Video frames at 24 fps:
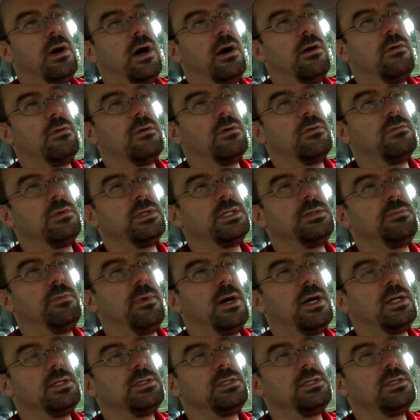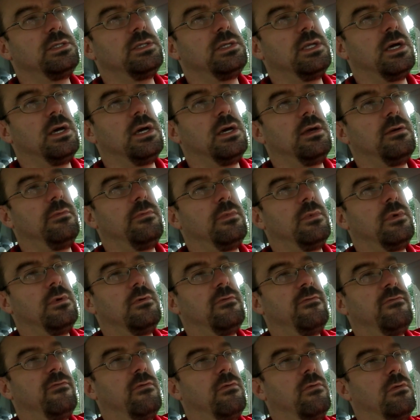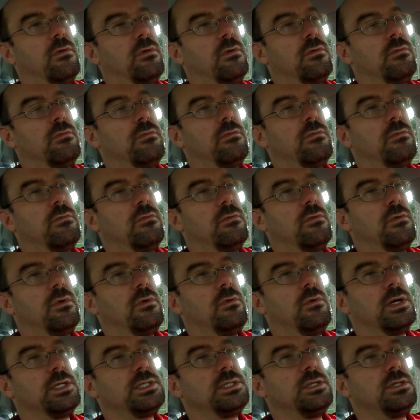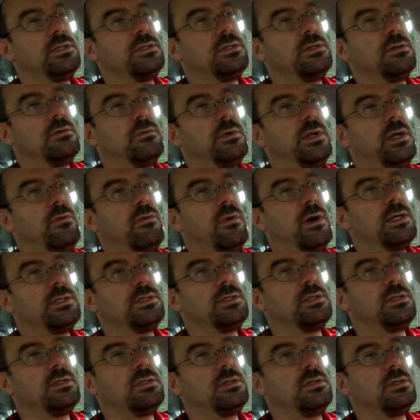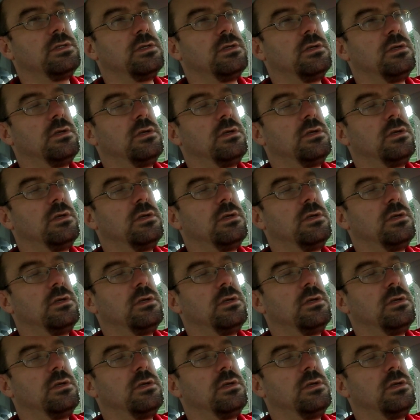hour response time for questions or requests.